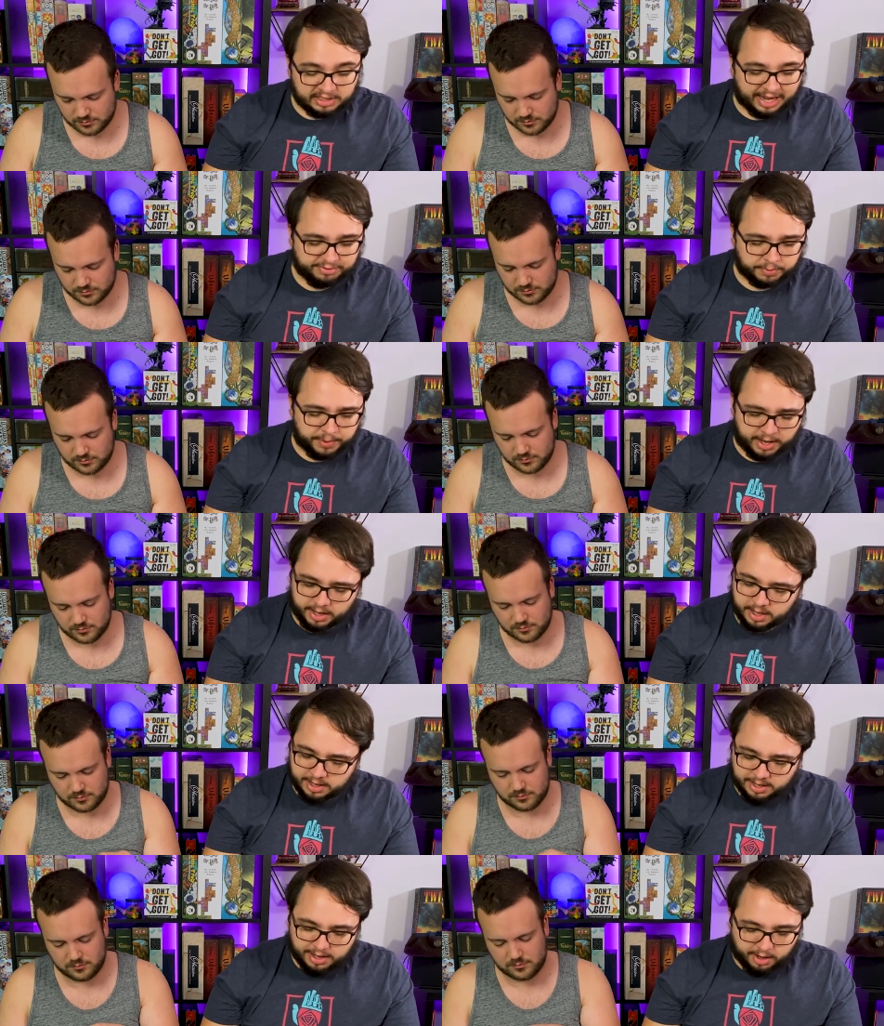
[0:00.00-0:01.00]
Speaker 1: I have to pay
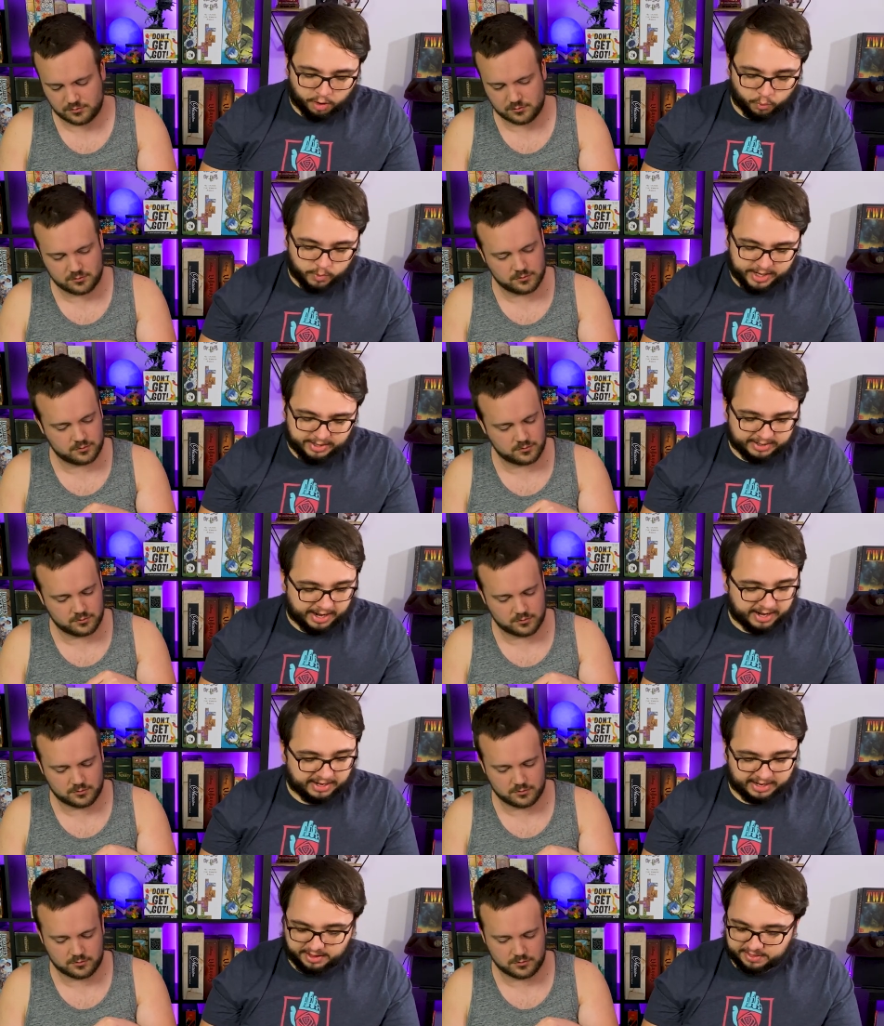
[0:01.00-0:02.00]
a wheat and
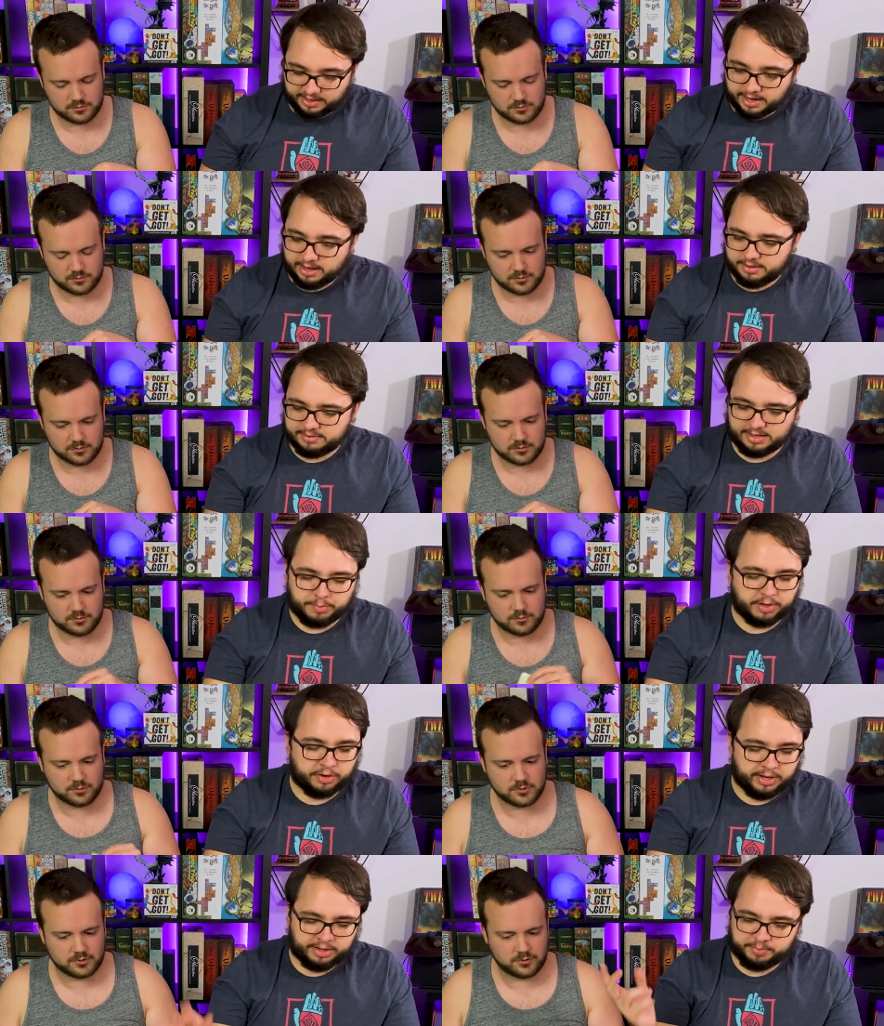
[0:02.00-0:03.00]
anything else. I'm gonna go
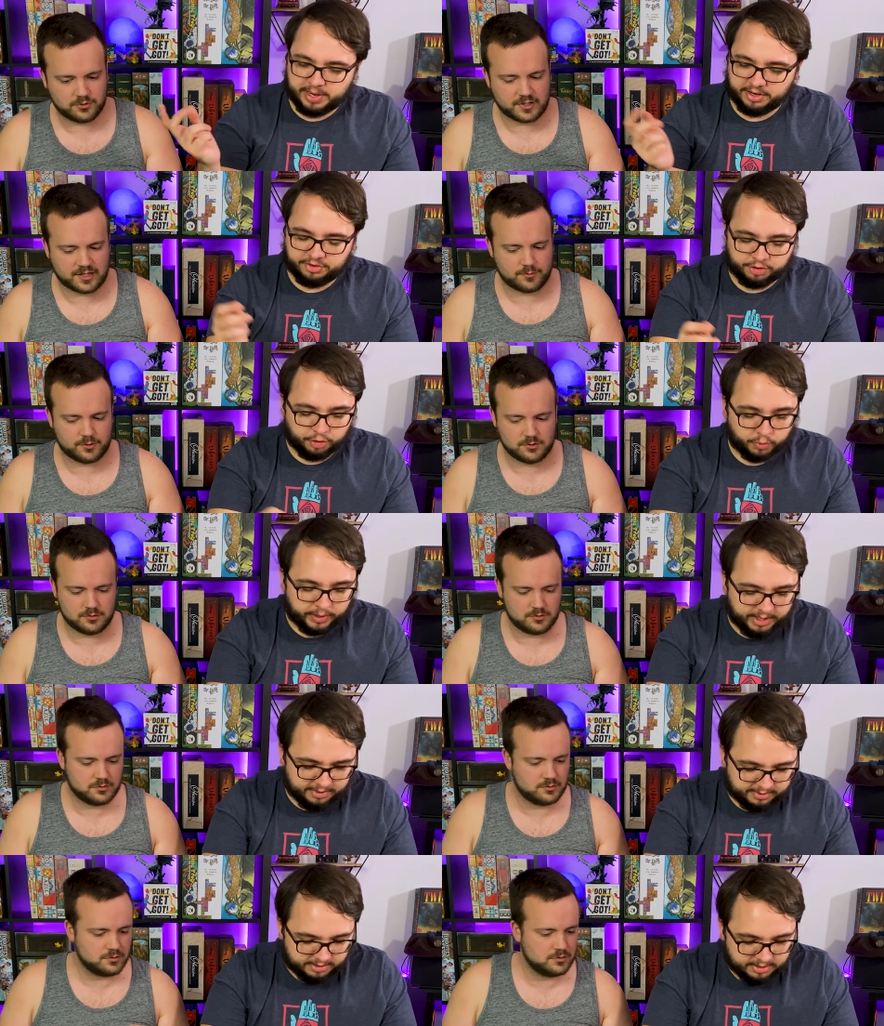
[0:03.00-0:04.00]
ahead and pay two one.
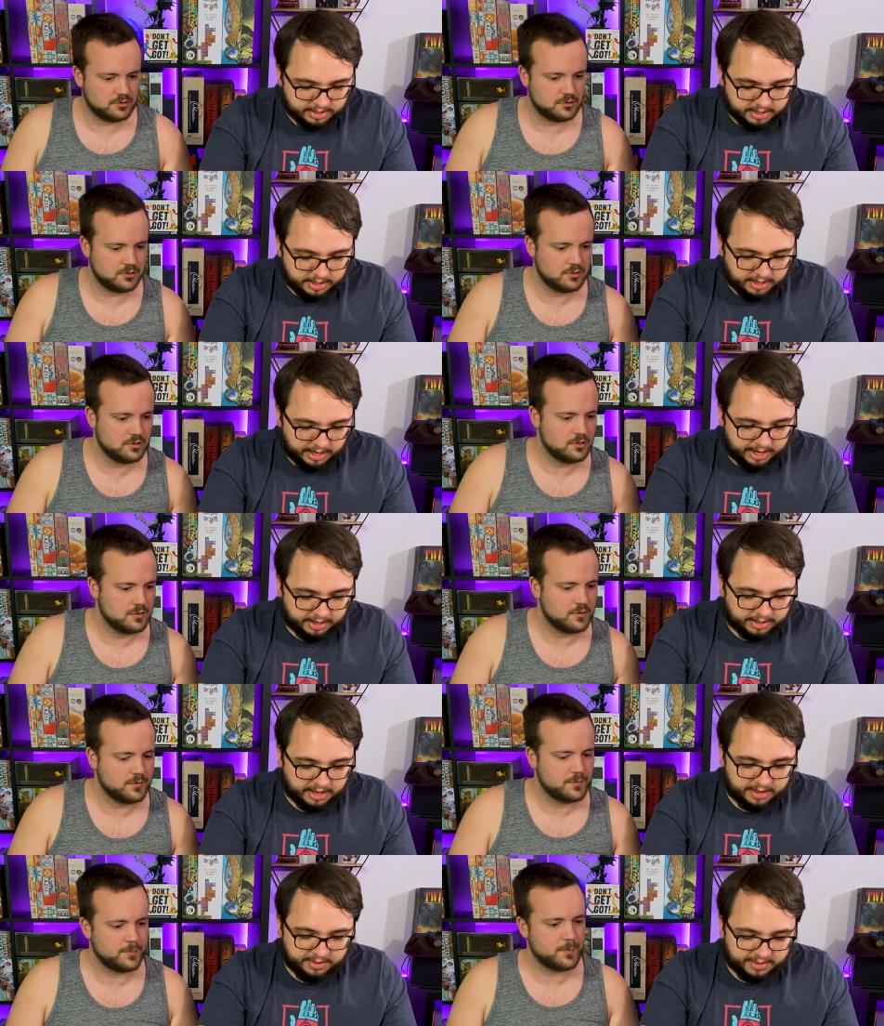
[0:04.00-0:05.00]
wheat. And
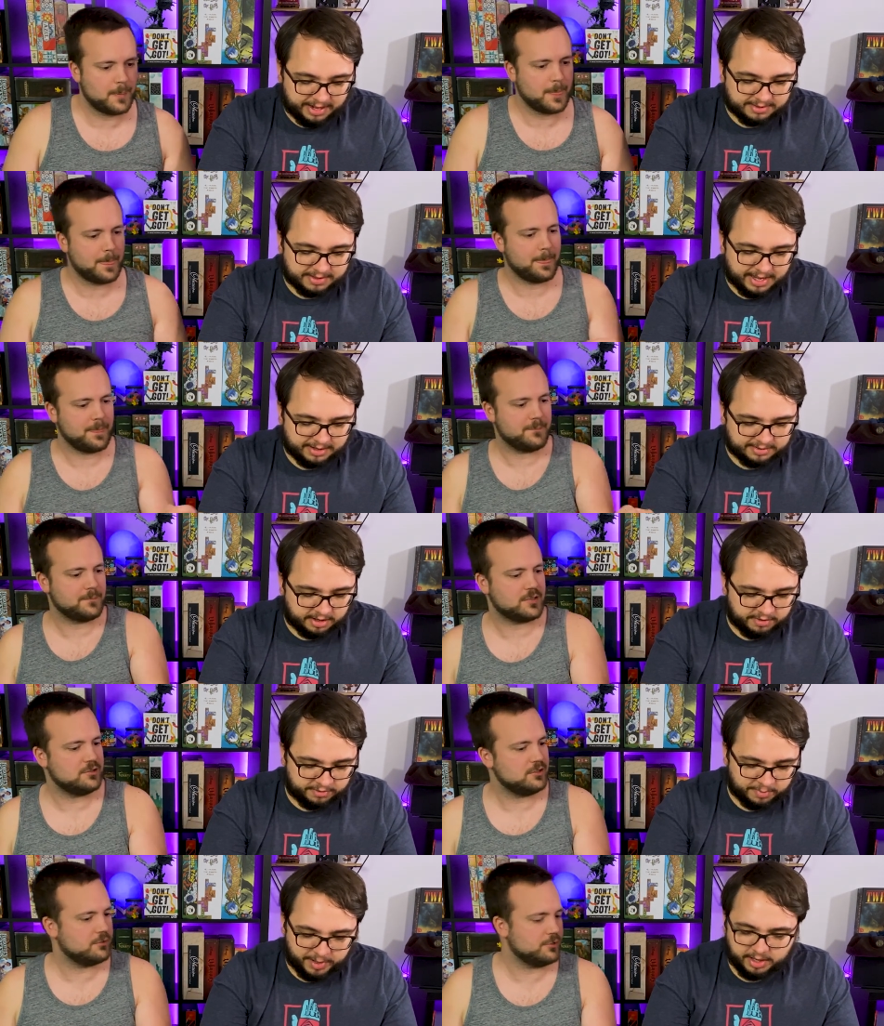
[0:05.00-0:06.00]
uh, that's that turn
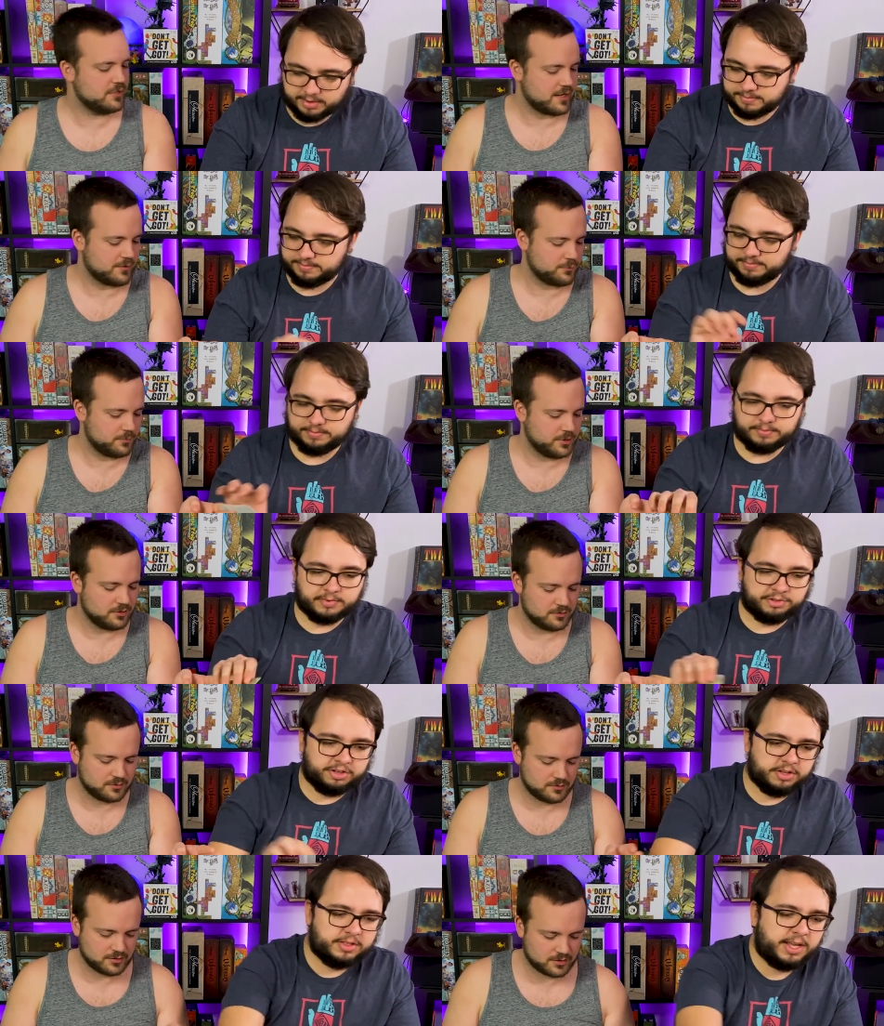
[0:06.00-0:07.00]
for me. Get rid of that for me.
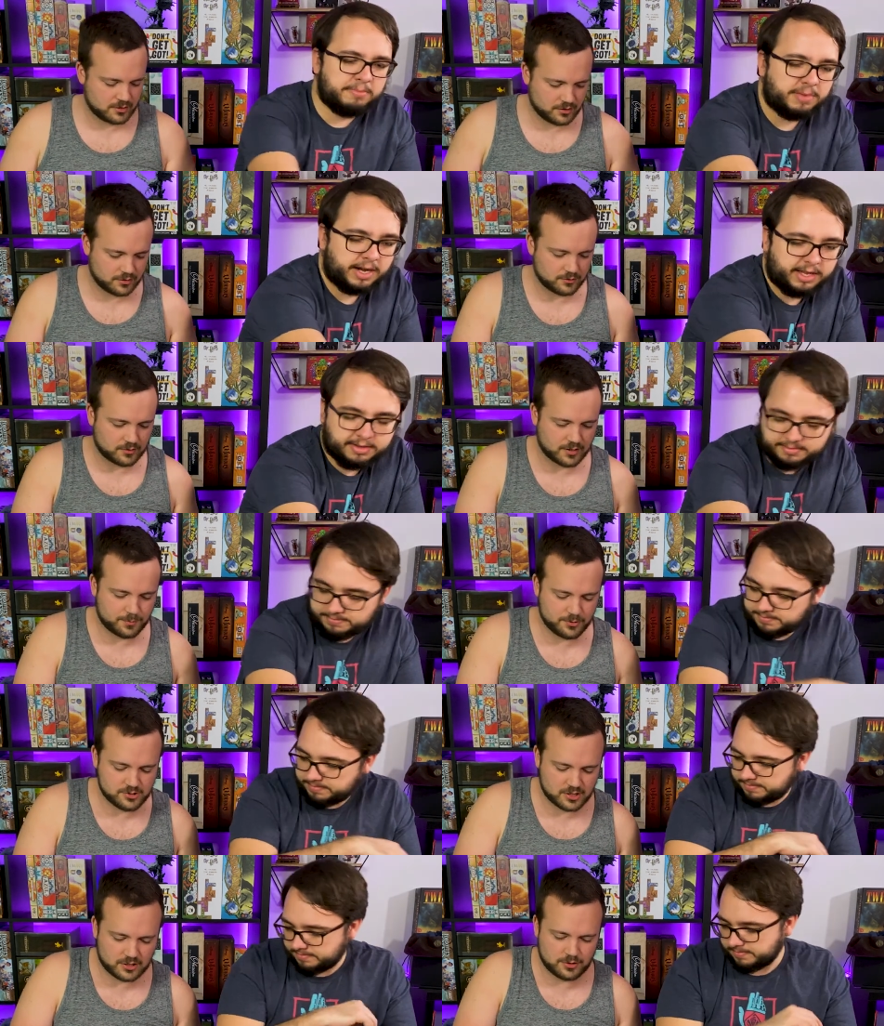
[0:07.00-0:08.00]
Sure thing, Thank buddy. You. I
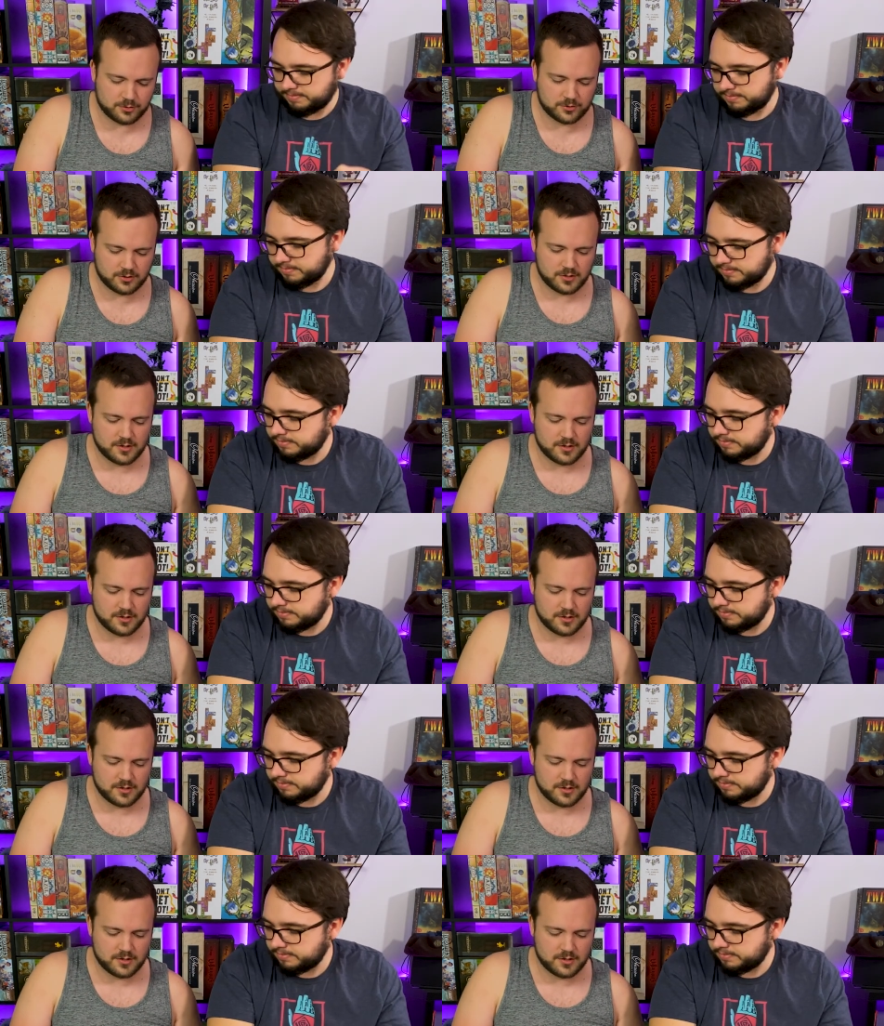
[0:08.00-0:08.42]
appreciate you.